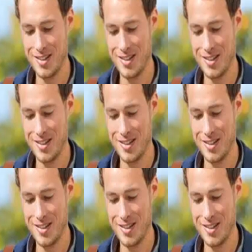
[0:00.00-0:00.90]

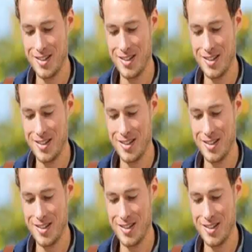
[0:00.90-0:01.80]

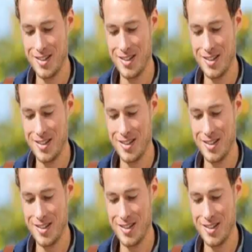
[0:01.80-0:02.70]

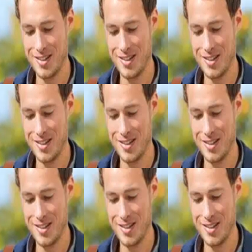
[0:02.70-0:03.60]

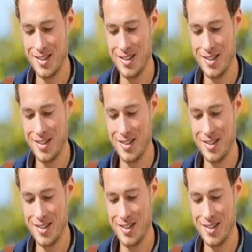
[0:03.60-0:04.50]

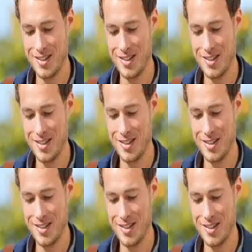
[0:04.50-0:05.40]

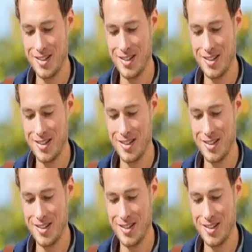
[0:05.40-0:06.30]

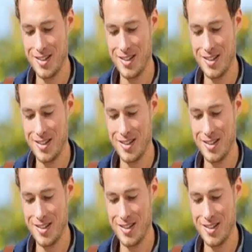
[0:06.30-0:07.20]

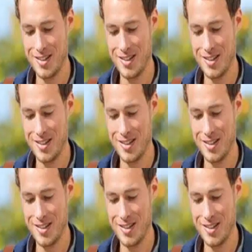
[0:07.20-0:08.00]
(no lip movement)